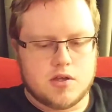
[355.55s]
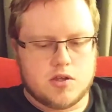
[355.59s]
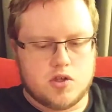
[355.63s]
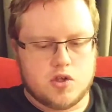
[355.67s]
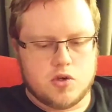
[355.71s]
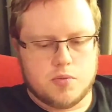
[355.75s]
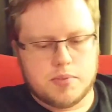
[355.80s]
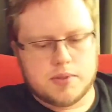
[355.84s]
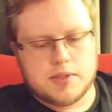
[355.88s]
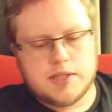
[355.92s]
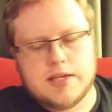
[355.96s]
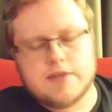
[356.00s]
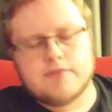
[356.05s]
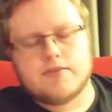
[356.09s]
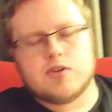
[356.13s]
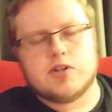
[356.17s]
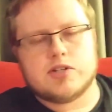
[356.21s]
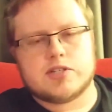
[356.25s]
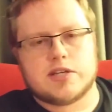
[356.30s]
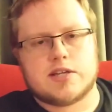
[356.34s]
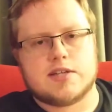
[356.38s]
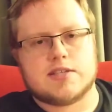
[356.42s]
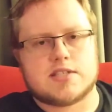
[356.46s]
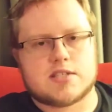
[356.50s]
you believe
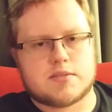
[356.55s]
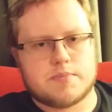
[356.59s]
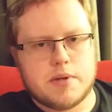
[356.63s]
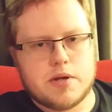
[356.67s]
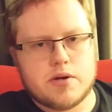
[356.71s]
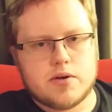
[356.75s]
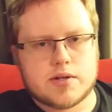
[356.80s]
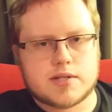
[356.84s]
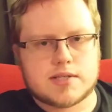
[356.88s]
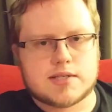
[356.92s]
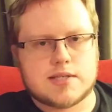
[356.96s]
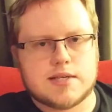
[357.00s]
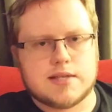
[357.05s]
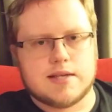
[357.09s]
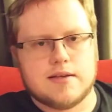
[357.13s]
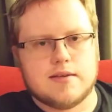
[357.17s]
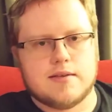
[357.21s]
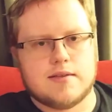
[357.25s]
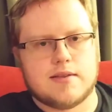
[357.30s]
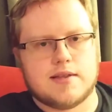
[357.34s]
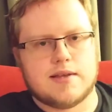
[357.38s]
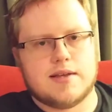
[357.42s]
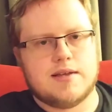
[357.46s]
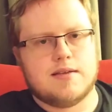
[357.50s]
there's a
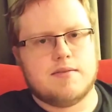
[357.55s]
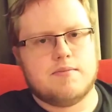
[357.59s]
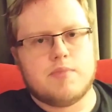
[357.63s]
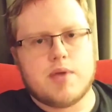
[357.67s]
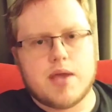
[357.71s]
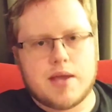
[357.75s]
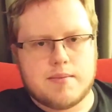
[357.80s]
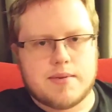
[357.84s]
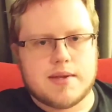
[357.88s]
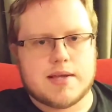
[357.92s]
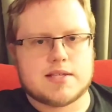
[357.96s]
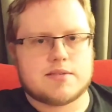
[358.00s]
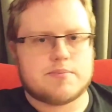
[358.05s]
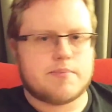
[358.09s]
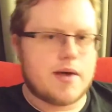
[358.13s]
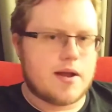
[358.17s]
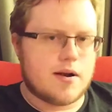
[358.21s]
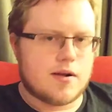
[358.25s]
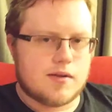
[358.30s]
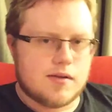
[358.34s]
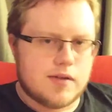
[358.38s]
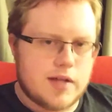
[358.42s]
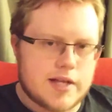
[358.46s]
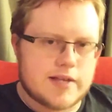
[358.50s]
conspiracy, then maybe his
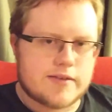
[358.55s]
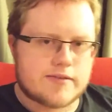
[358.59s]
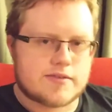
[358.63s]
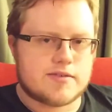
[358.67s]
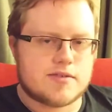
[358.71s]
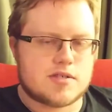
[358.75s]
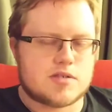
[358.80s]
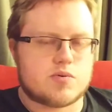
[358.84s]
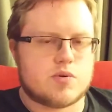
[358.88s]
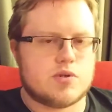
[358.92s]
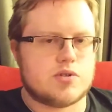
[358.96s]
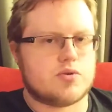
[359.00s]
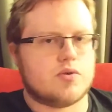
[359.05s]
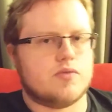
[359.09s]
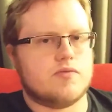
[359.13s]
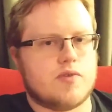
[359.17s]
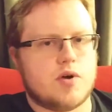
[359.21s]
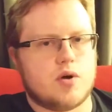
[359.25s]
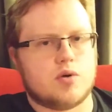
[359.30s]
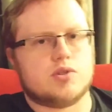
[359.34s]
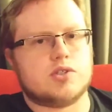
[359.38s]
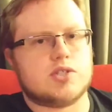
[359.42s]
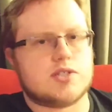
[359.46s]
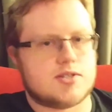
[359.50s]
medical license was
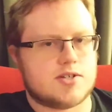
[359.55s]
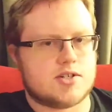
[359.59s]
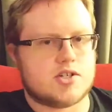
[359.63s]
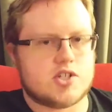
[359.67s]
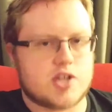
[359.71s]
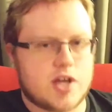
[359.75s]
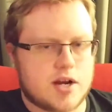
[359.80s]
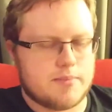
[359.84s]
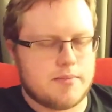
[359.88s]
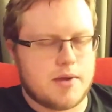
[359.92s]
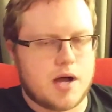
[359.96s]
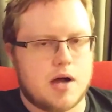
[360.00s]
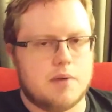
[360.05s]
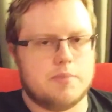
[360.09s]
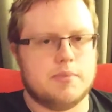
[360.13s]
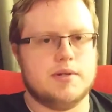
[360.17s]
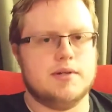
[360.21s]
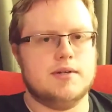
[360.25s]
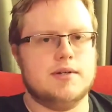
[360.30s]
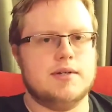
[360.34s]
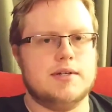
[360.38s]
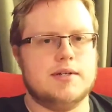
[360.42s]
revoked just to shut him up.